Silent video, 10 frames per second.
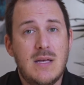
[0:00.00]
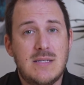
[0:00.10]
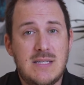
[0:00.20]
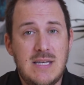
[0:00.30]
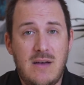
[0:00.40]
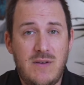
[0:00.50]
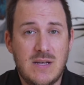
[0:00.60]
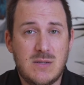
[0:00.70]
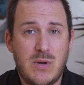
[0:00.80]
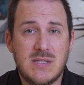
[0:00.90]
C F
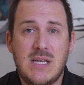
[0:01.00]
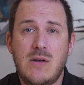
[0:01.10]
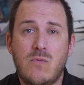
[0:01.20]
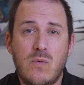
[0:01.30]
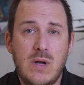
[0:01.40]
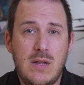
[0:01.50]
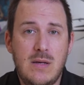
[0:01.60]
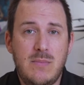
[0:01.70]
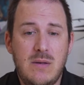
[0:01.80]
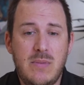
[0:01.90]
Express can
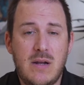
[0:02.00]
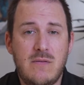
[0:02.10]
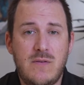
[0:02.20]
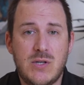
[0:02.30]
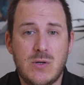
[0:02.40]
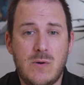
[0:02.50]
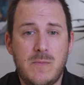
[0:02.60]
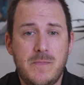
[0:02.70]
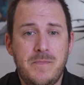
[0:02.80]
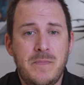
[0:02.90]
really be beneficial.
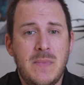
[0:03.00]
